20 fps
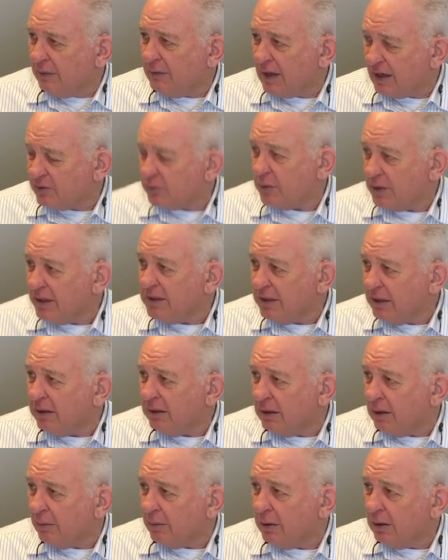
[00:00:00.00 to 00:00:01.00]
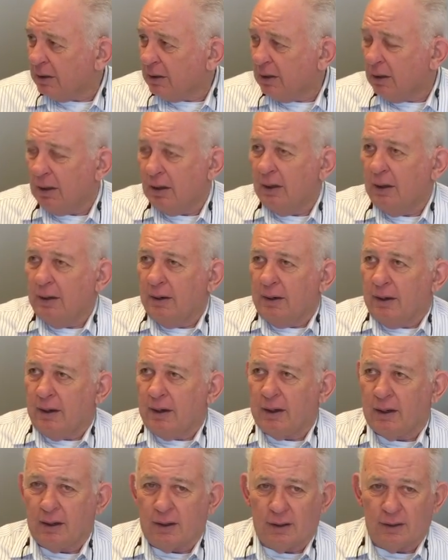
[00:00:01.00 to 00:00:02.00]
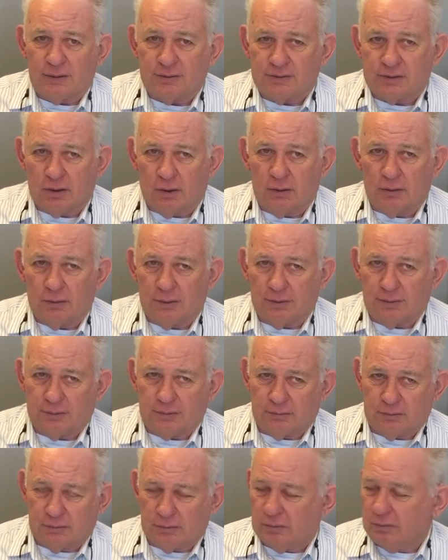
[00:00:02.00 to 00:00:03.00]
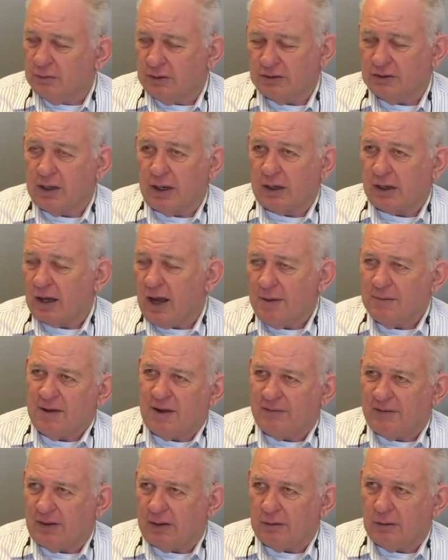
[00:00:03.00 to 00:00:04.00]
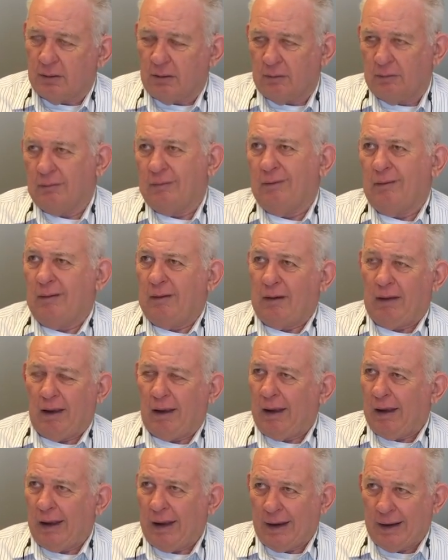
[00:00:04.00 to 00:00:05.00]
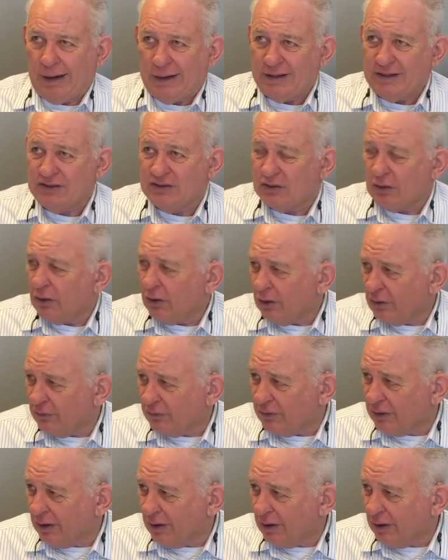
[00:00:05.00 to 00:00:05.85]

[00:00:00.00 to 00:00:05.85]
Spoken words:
And that's where they needed it. And so he's not a combat veteran. He served.